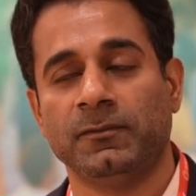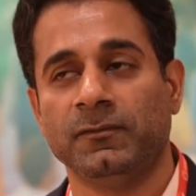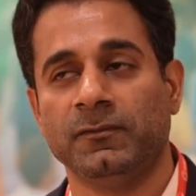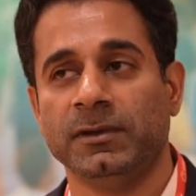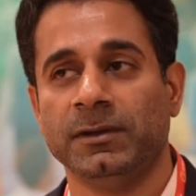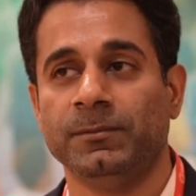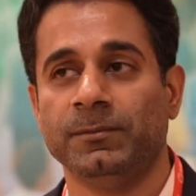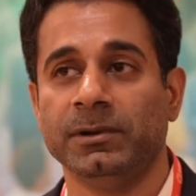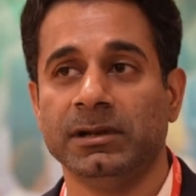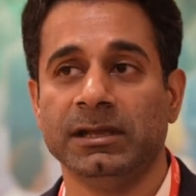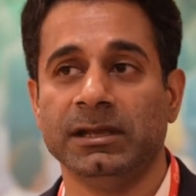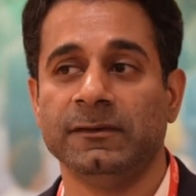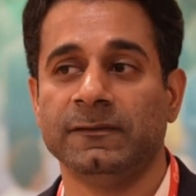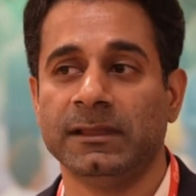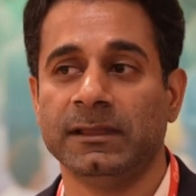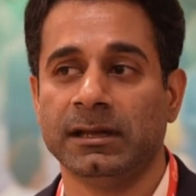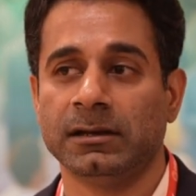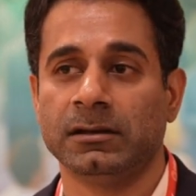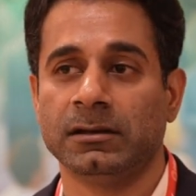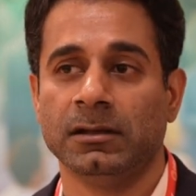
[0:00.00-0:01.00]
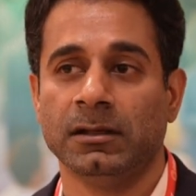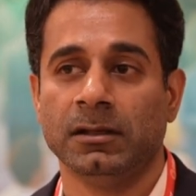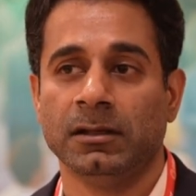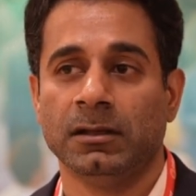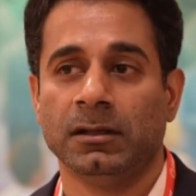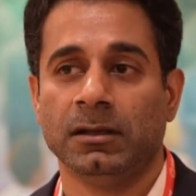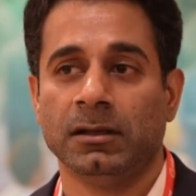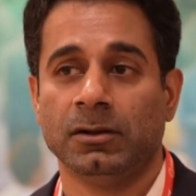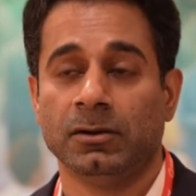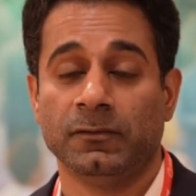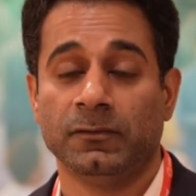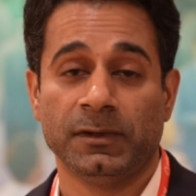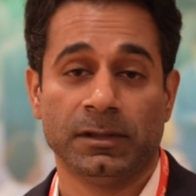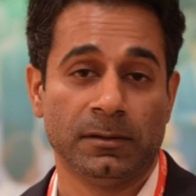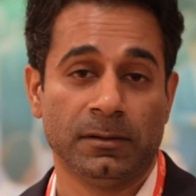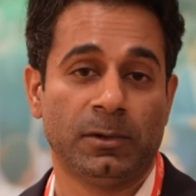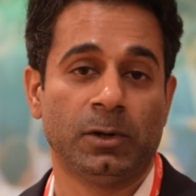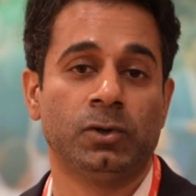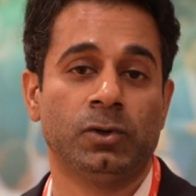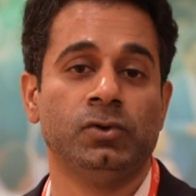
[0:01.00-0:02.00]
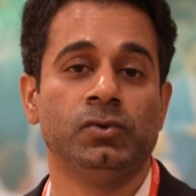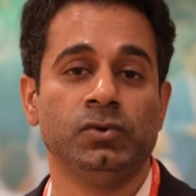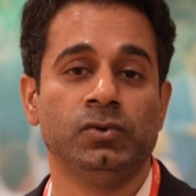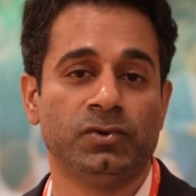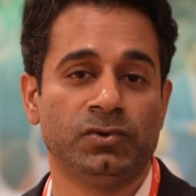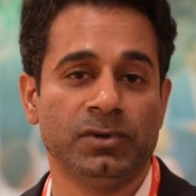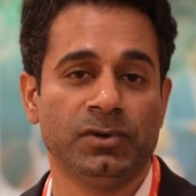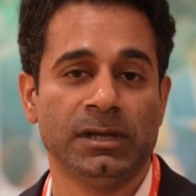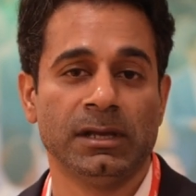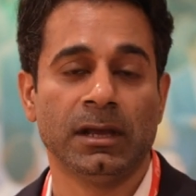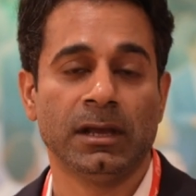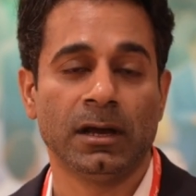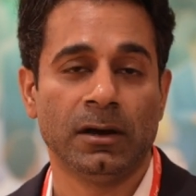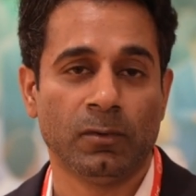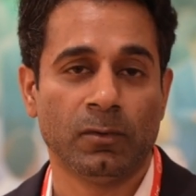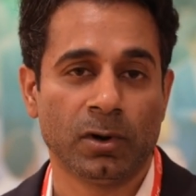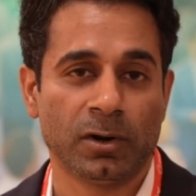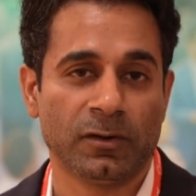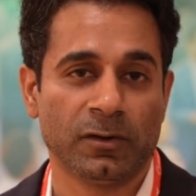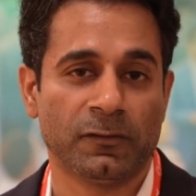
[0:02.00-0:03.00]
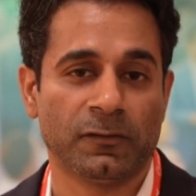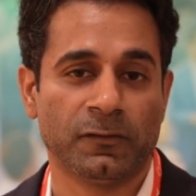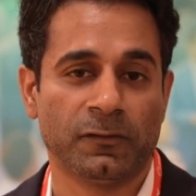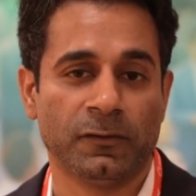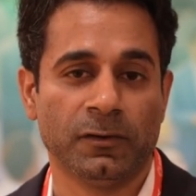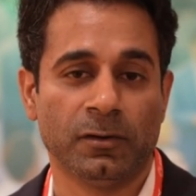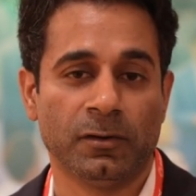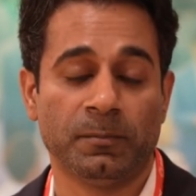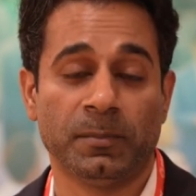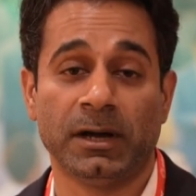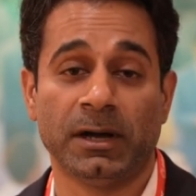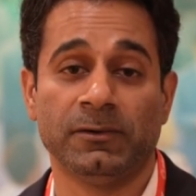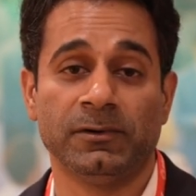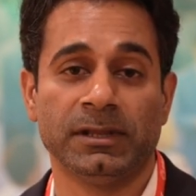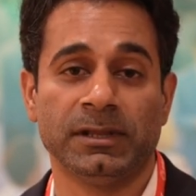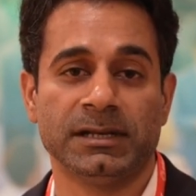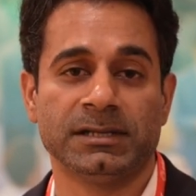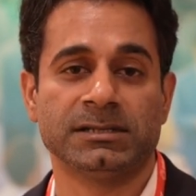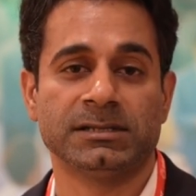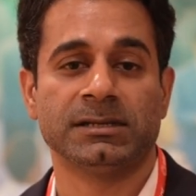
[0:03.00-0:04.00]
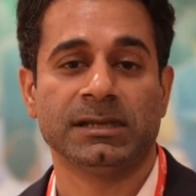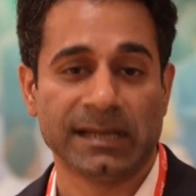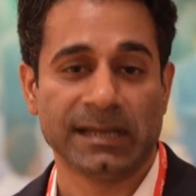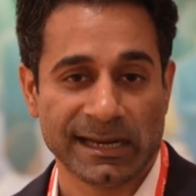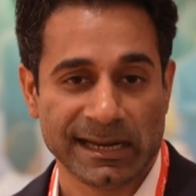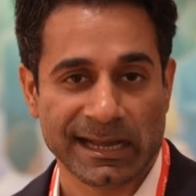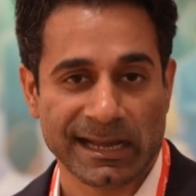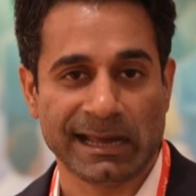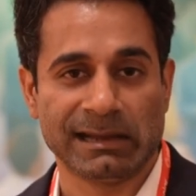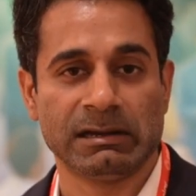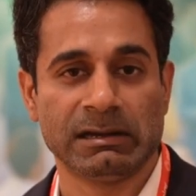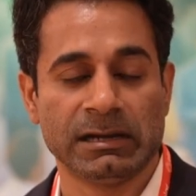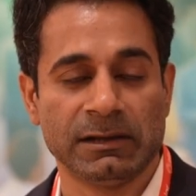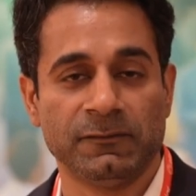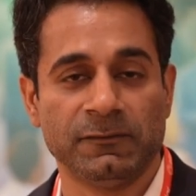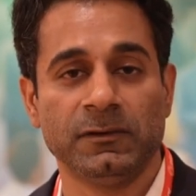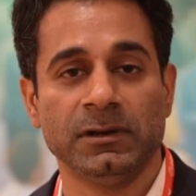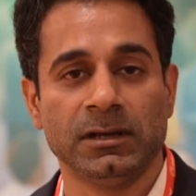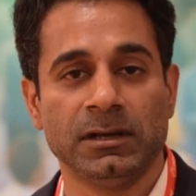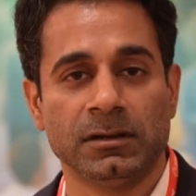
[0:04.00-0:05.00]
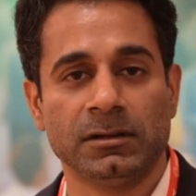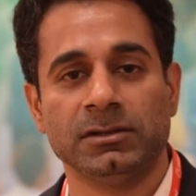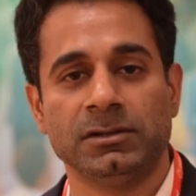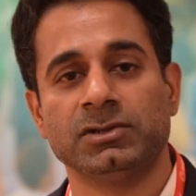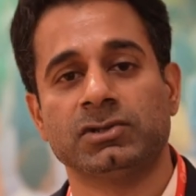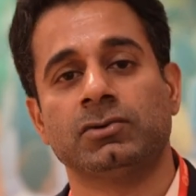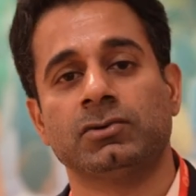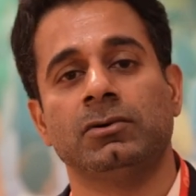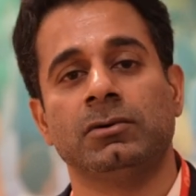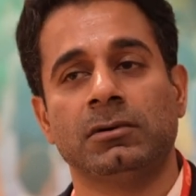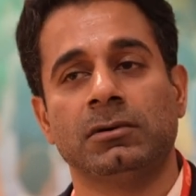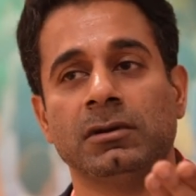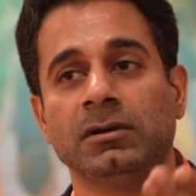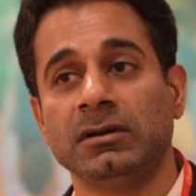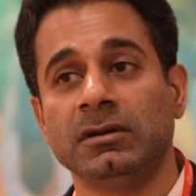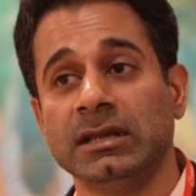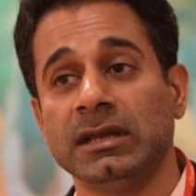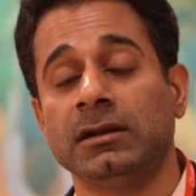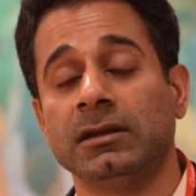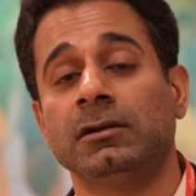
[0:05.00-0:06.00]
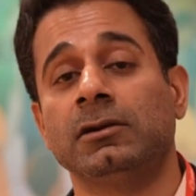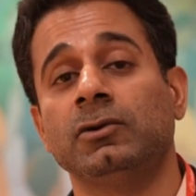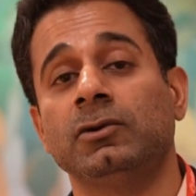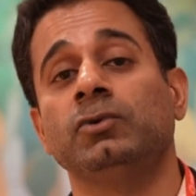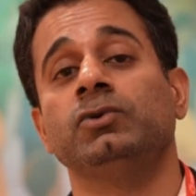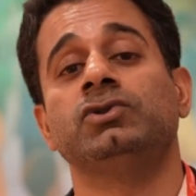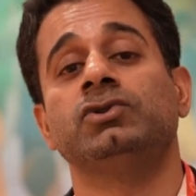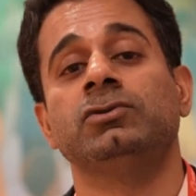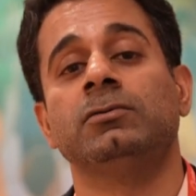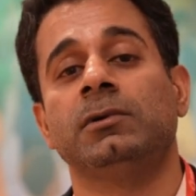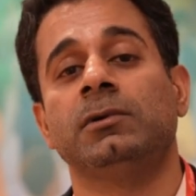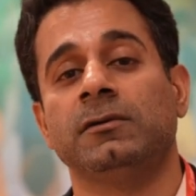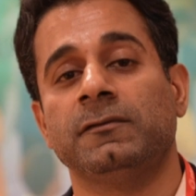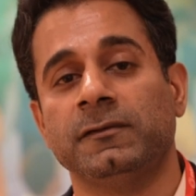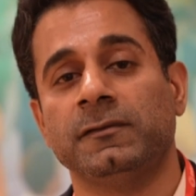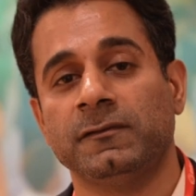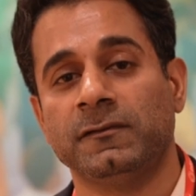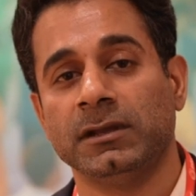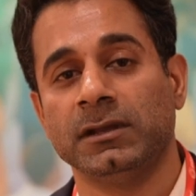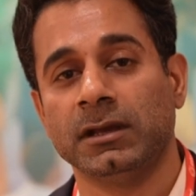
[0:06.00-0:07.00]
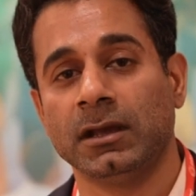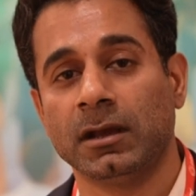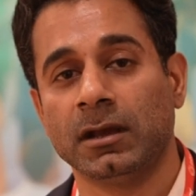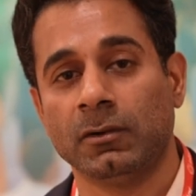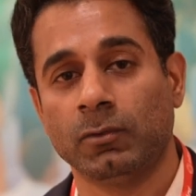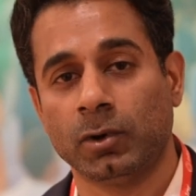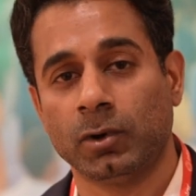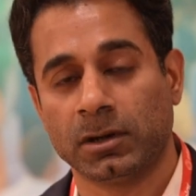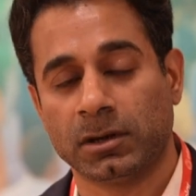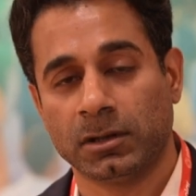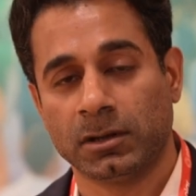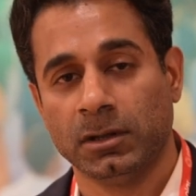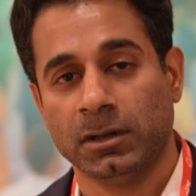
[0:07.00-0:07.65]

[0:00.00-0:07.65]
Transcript: We believe that, with about 2 to 3 gigawatt of, power that's getting added every year, this could create close to about a 50 gigawatt